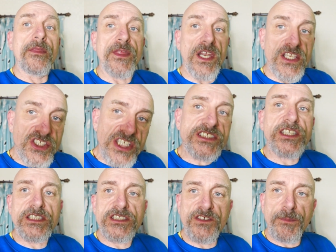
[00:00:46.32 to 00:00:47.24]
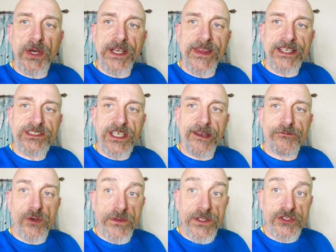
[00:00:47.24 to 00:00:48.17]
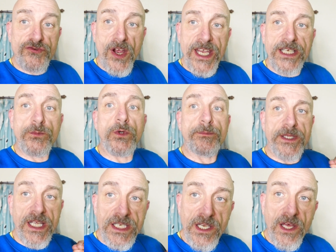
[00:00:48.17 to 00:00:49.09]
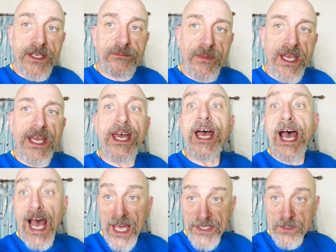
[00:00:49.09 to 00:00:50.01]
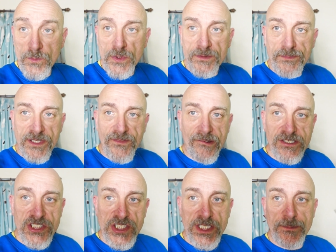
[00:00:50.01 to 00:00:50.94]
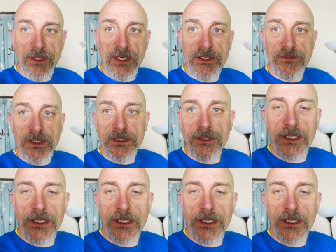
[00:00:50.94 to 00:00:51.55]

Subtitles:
The logistics of putting that together on the train would be a nightmare, and it wouldn't be very cheap either.